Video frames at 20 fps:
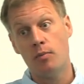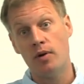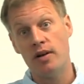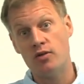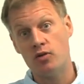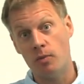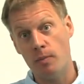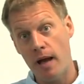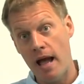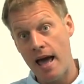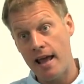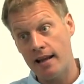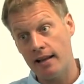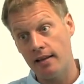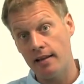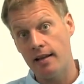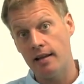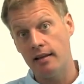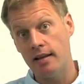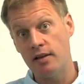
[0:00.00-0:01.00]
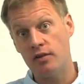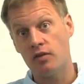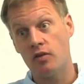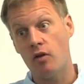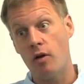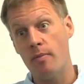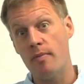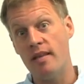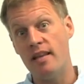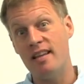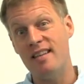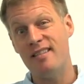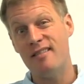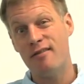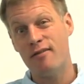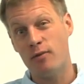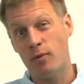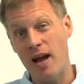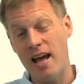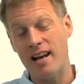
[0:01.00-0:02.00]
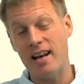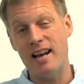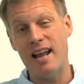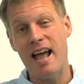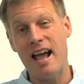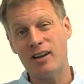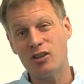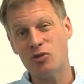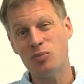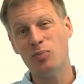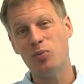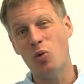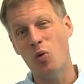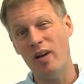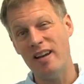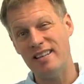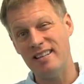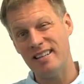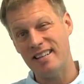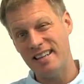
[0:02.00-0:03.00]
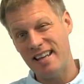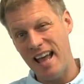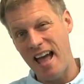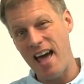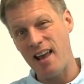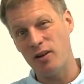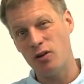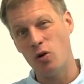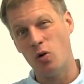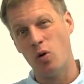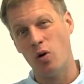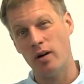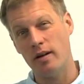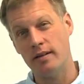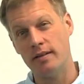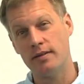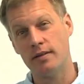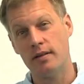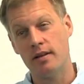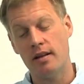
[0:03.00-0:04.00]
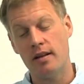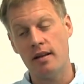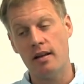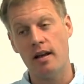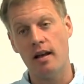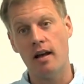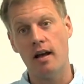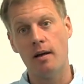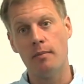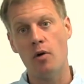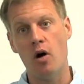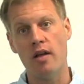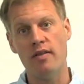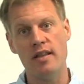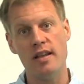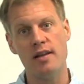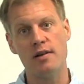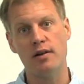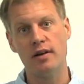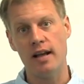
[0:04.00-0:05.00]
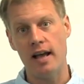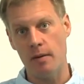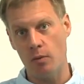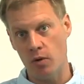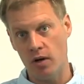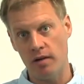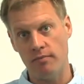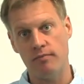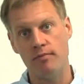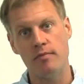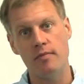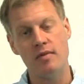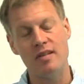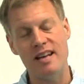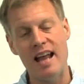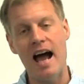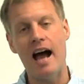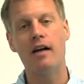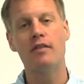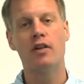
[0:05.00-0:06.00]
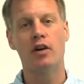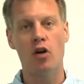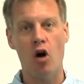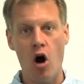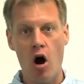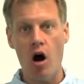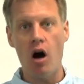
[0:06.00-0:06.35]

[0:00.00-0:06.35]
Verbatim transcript: pretty dramatically, at least from the threat and exploit categories um, on the internet, where now there